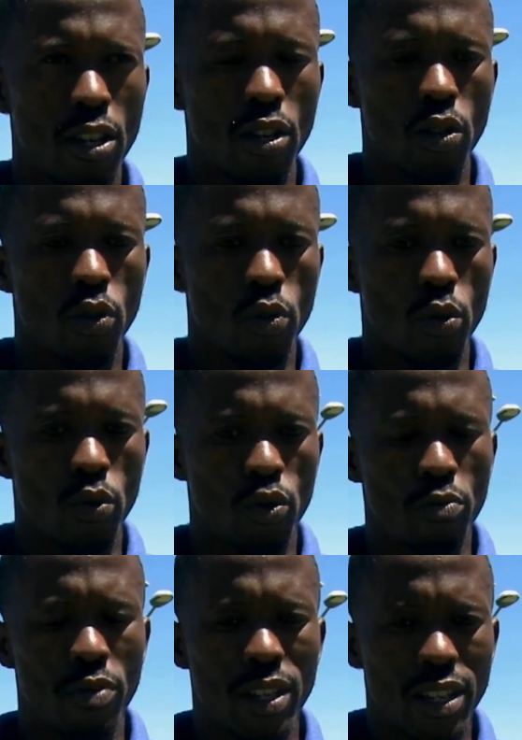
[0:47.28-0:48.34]
so to
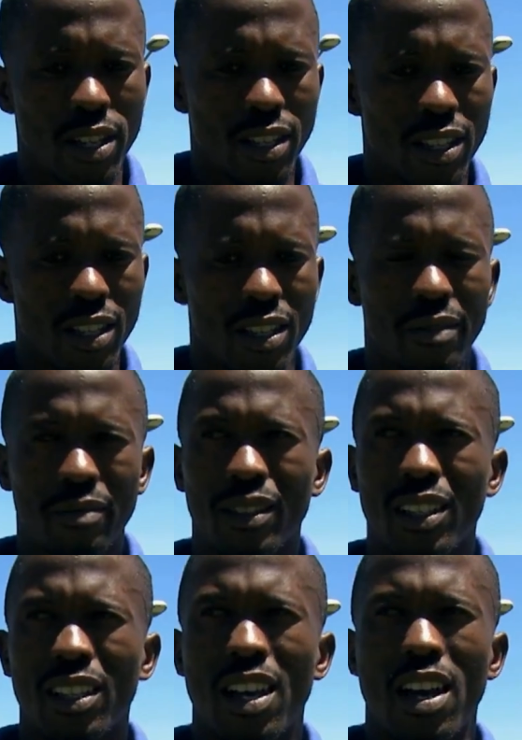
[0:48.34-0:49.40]
be easy
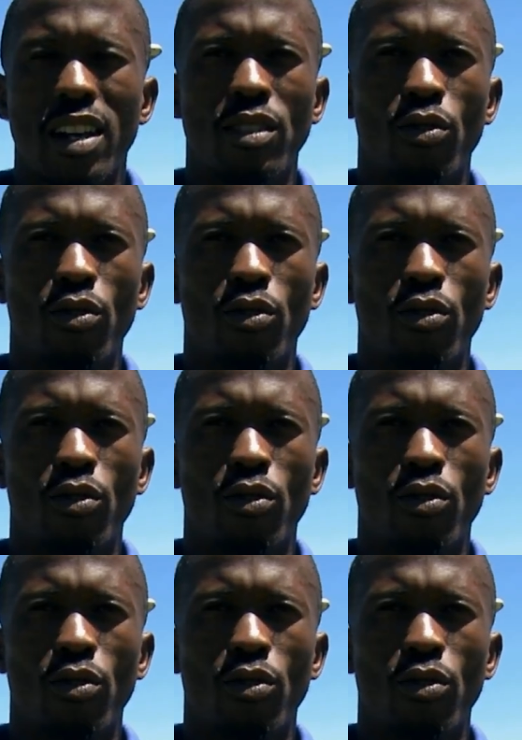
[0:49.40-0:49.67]
uh,